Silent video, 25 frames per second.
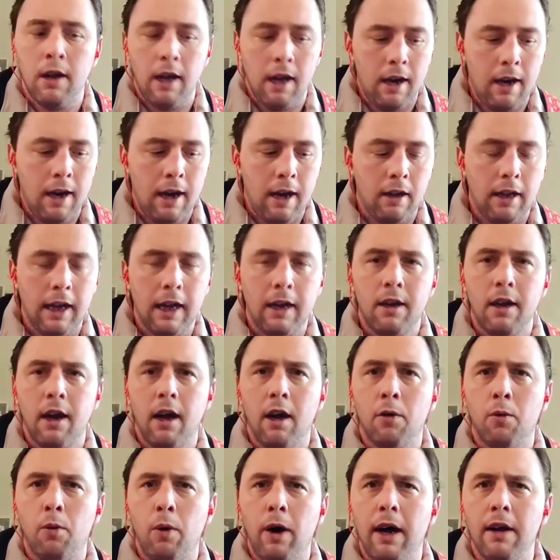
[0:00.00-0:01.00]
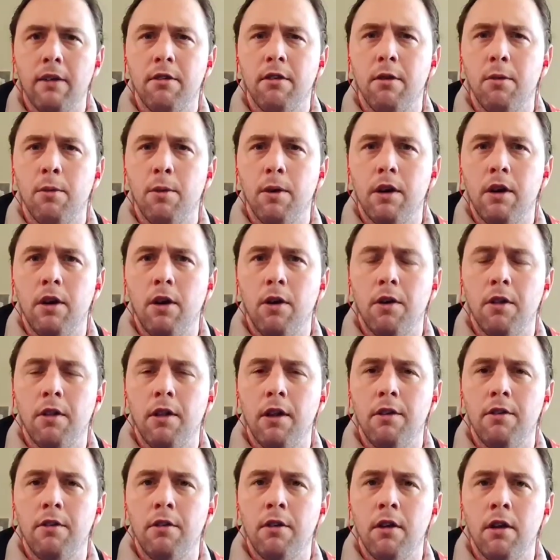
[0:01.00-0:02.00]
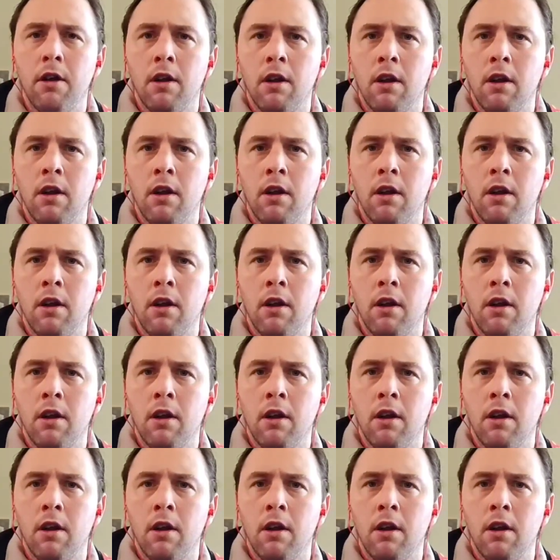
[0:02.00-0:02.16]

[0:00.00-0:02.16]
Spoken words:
of how like Doc Watson would go to this.